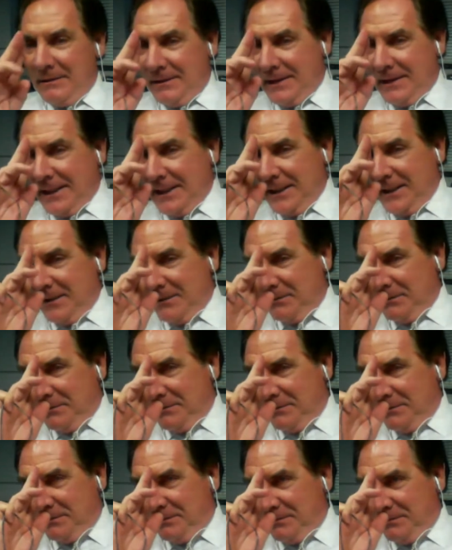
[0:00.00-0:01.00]
kind
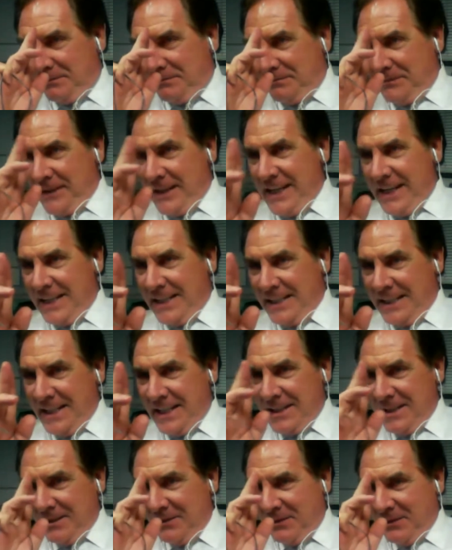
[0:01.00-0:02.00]
of. He
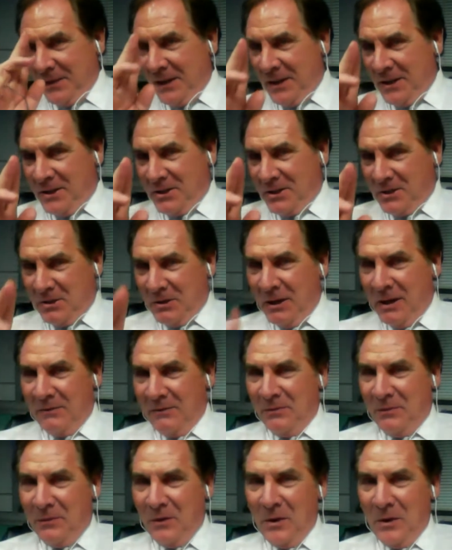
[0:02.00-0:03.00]
sees it very
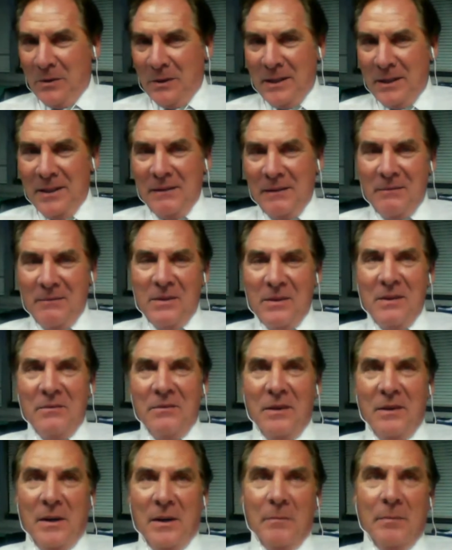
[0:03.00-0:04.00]
straightforward,
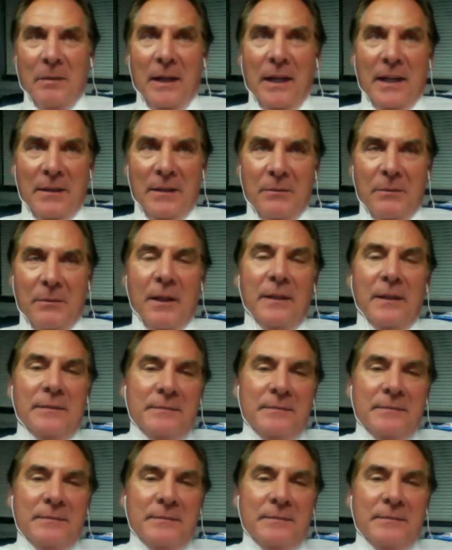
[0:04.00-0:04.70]
very black and white.